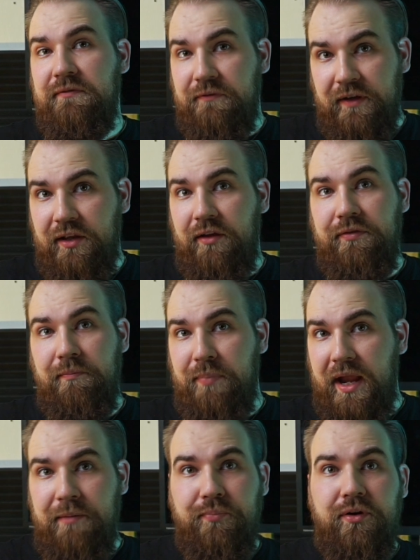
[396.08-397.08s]
the feel of the
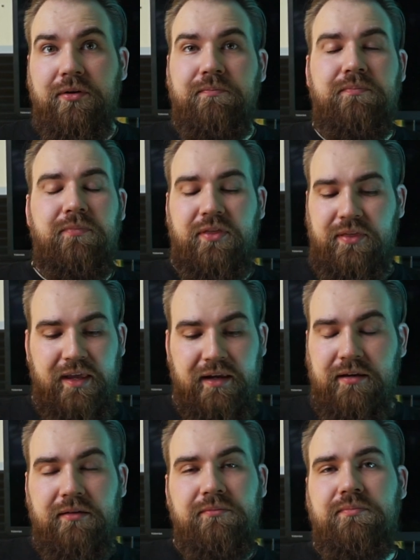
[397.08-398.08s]
paper
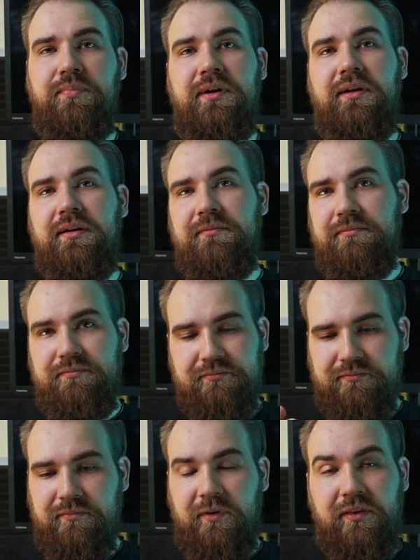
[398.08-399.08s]
thing, but
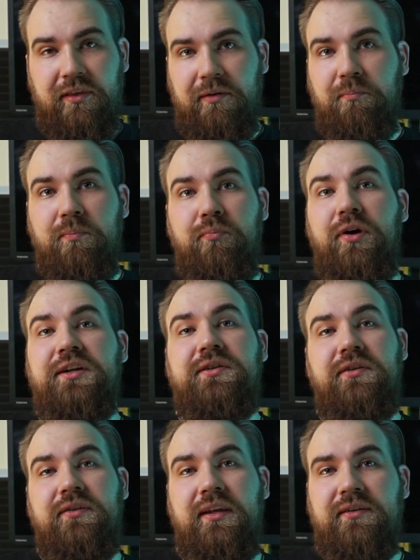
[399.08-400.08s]
the
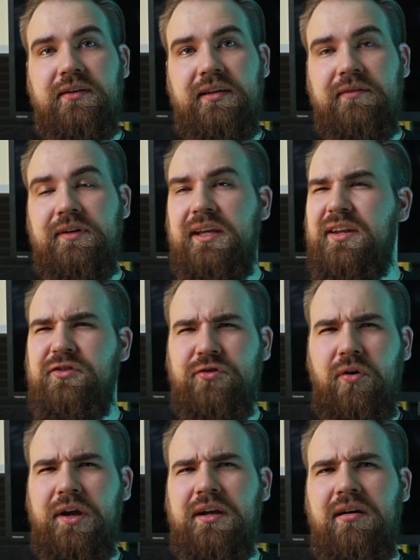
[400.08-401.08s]
pressure sensitivity and
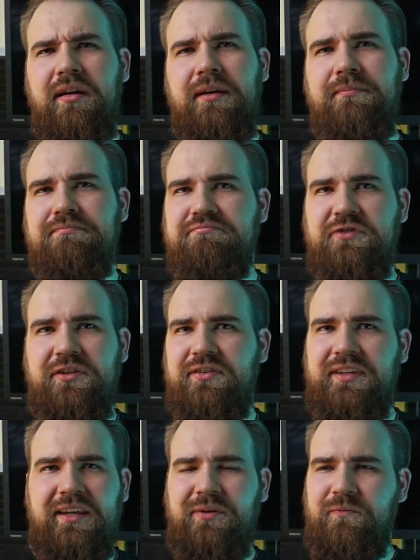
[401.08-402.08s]
drawing on it
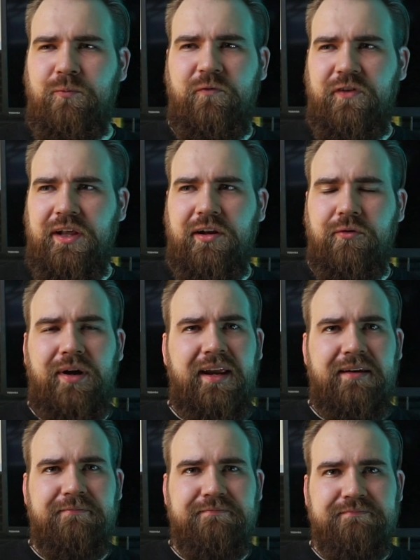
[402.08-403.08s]
just didn't feel great.
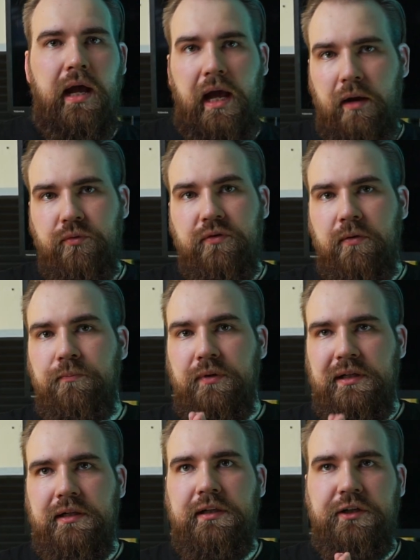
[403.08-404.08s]
I was
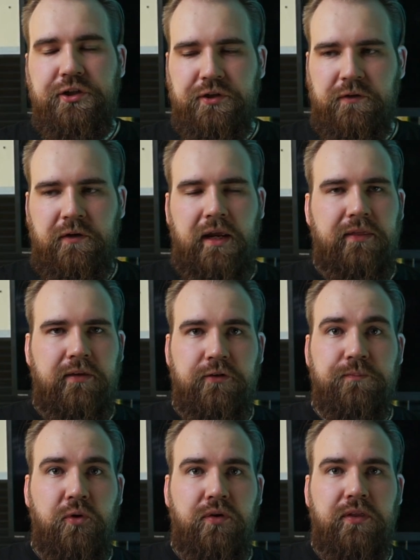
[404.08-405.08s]
completely sure at this
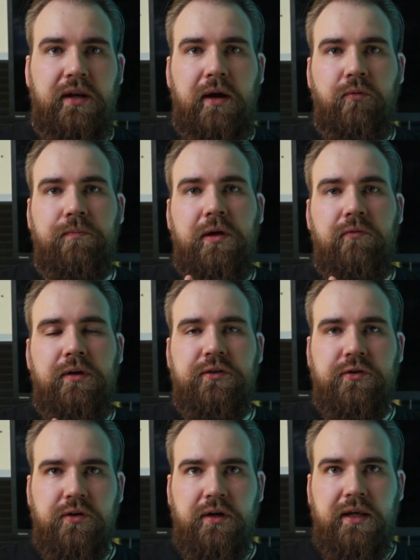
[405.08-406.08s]
point that I would be
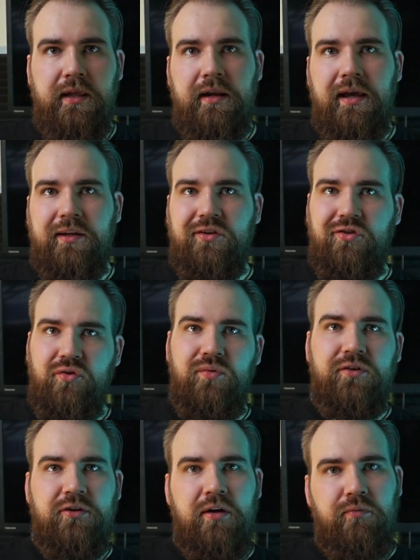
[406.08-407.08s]
returning it as soon
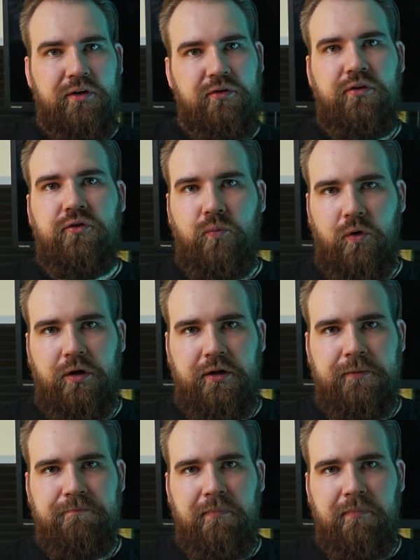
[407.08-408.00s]
as I returned to work.